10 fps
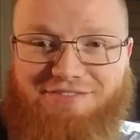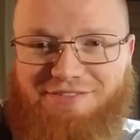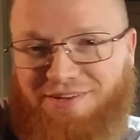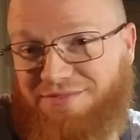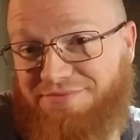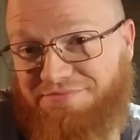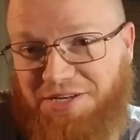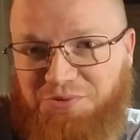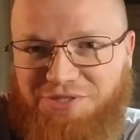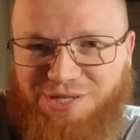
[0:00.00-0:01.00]
So might
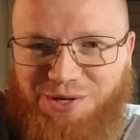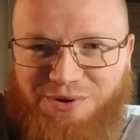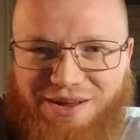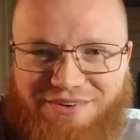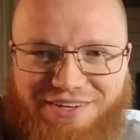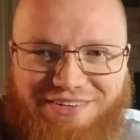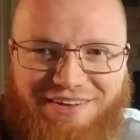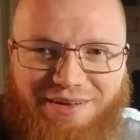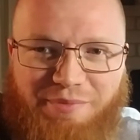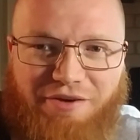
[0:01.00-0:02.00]
as well stick around
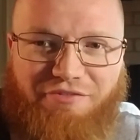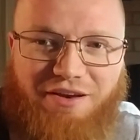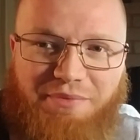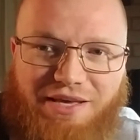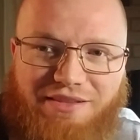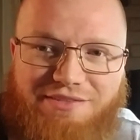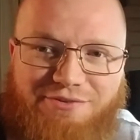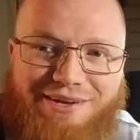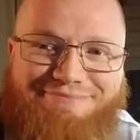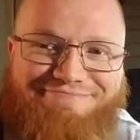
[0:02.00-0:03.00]
and make fun of me at least,
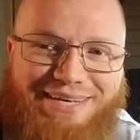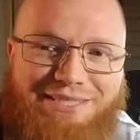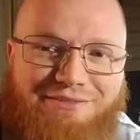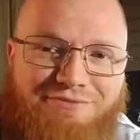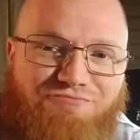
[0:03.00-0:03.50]
right? Peace.